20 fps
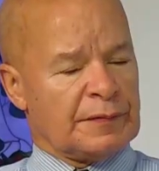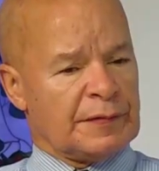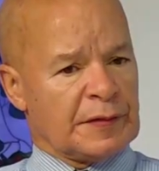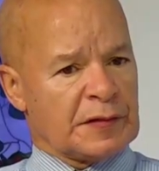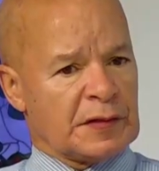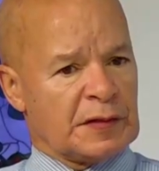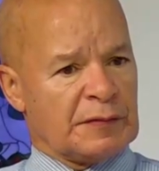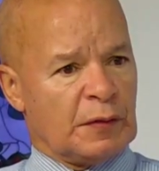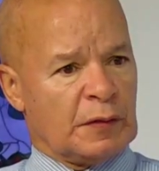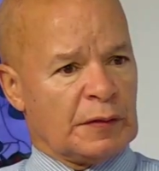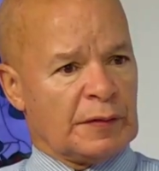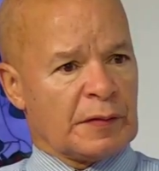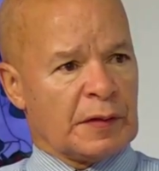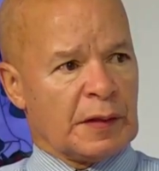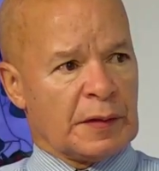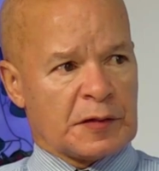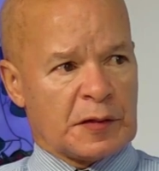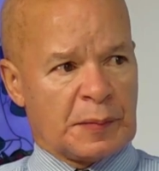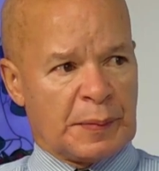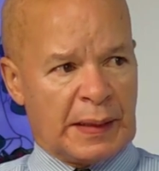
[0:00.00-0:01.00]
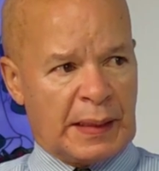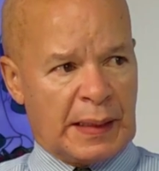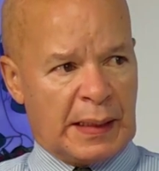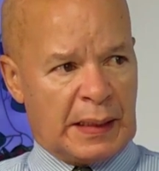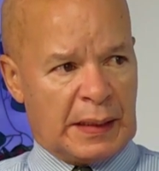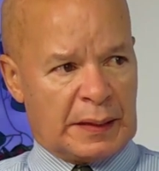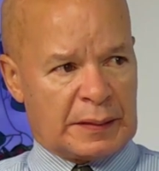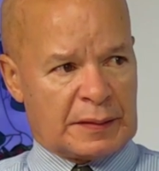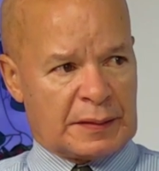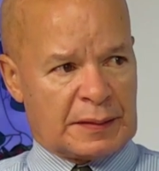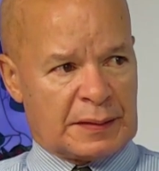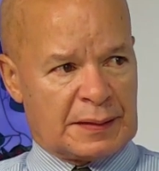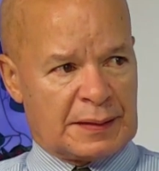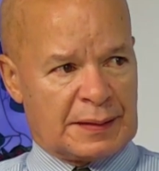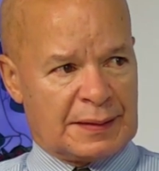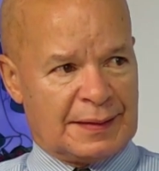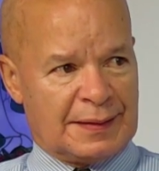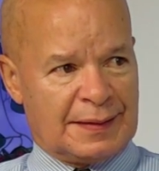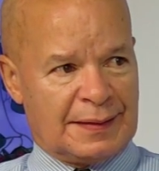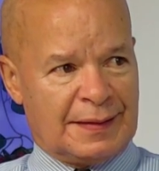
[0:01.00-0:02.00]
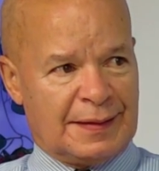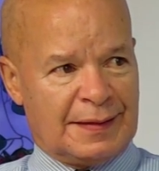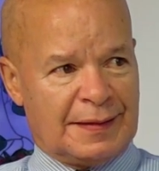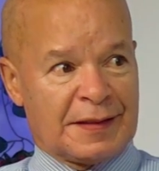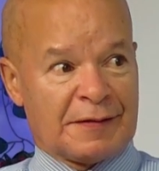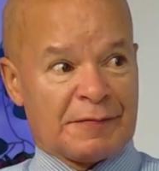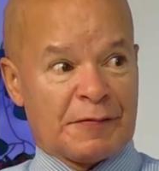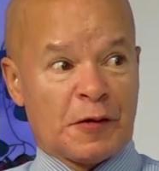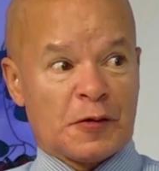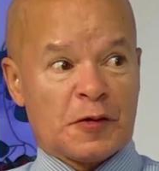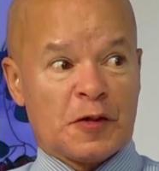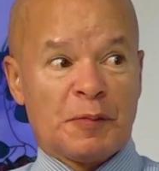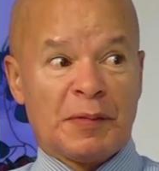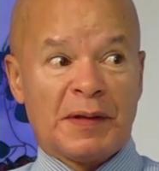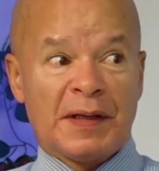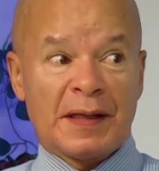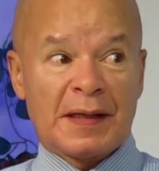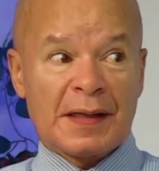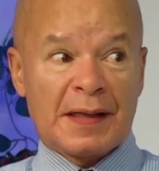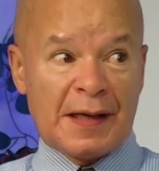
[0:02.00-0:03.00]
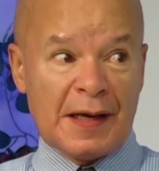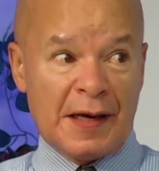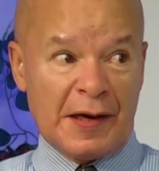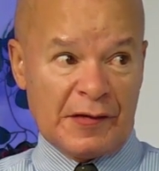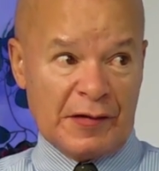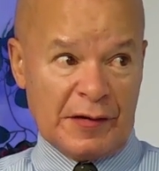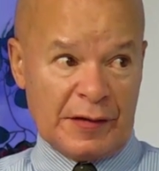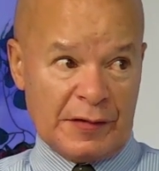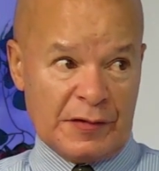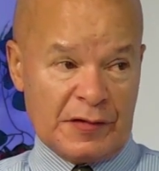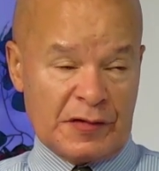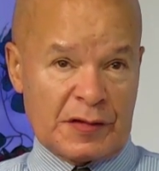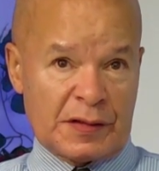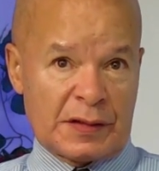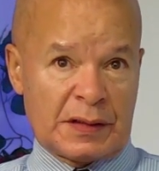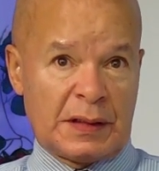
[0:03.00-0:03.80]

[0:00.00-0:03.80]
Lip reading: they've got to be asked. They've got to be encouraged